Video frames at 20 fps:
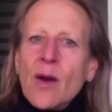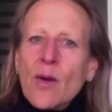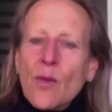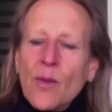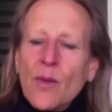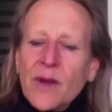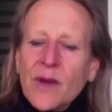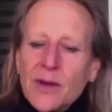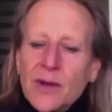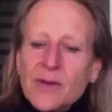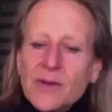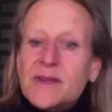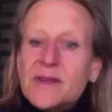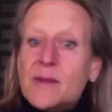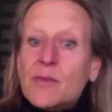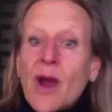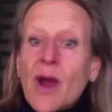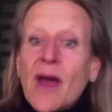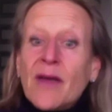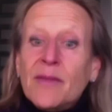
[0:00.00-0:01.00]
We use the
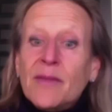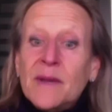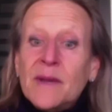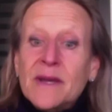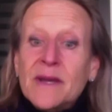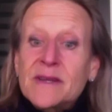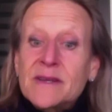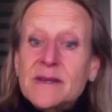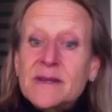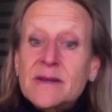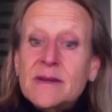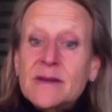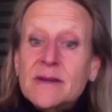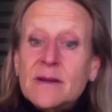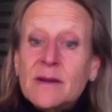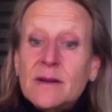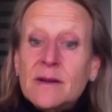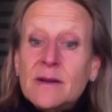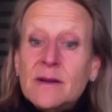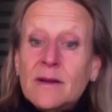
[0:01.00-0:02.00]
breath because
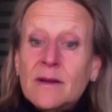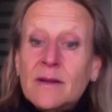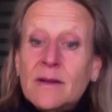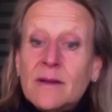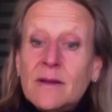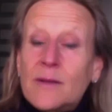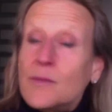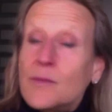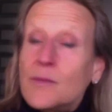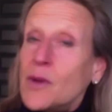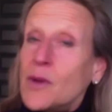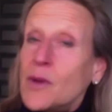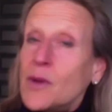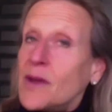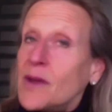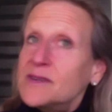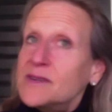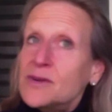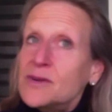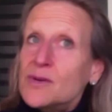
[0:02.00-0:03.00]
the breath is
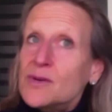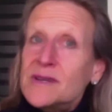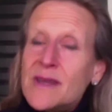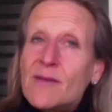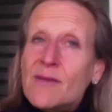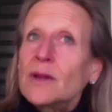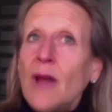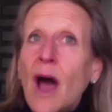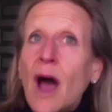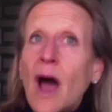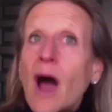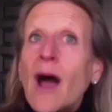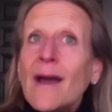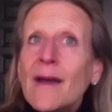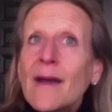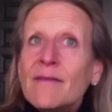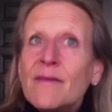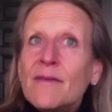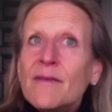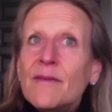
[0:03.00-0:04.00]
always there. If we're
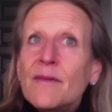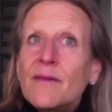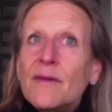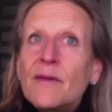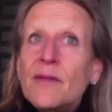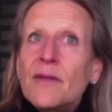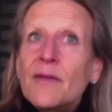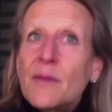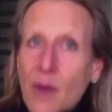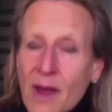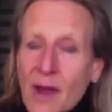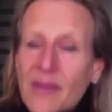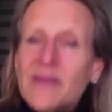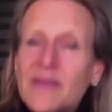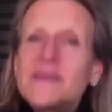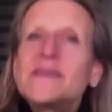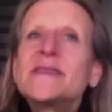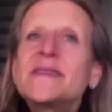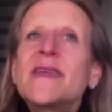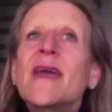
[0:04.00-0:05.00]
alive, the
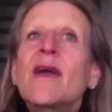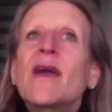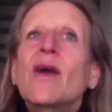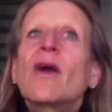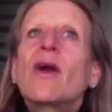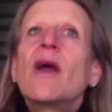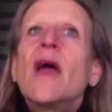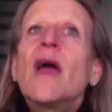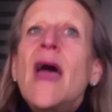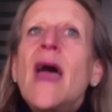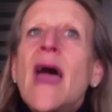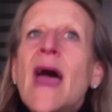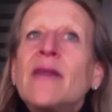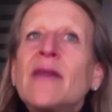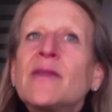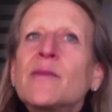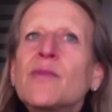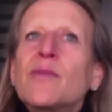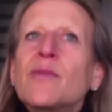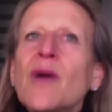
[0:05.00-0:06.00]
breath is there.
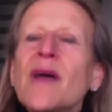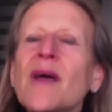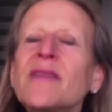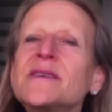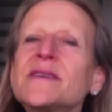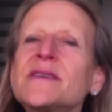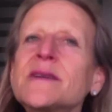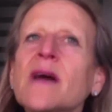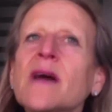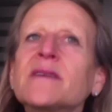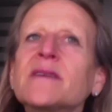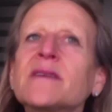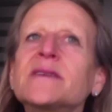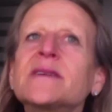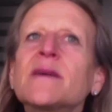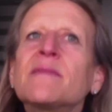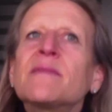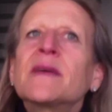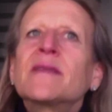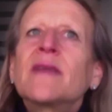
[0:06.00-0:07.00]
And the breath is
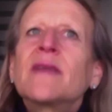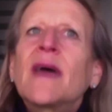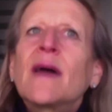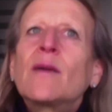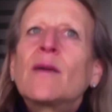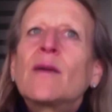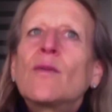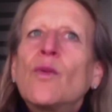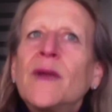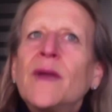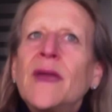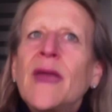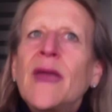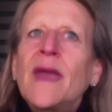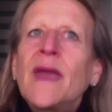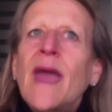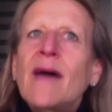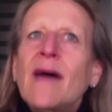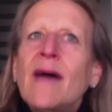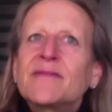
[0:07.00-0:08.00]
not something that
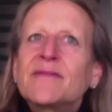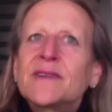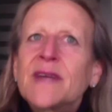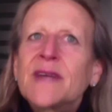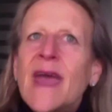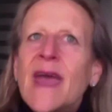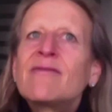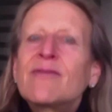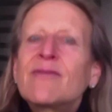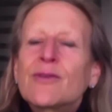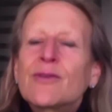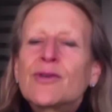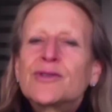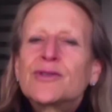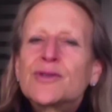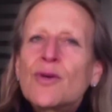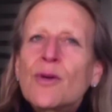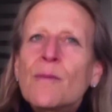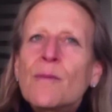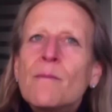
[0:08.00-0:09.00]
we have to
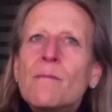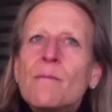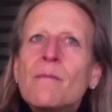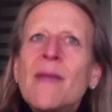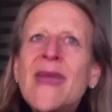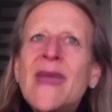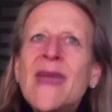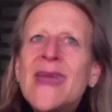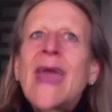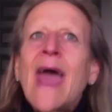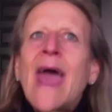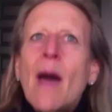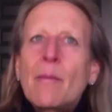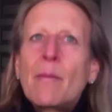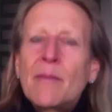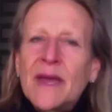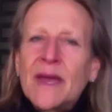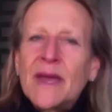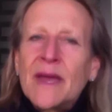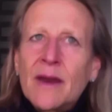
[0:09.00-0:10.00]
effort or
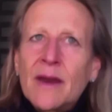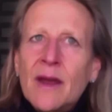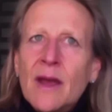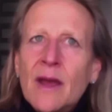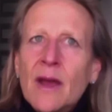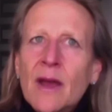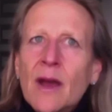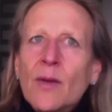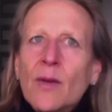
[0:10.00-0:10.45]
make happen.